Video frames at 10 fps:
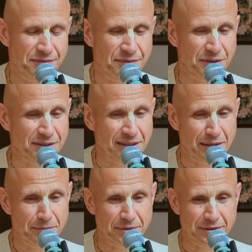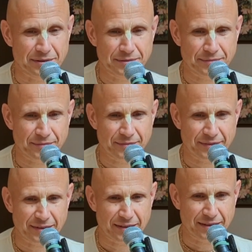For example,
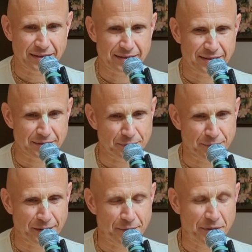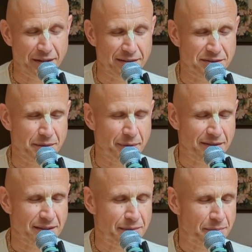maybe extreme
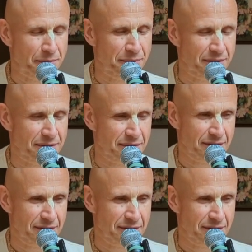example, but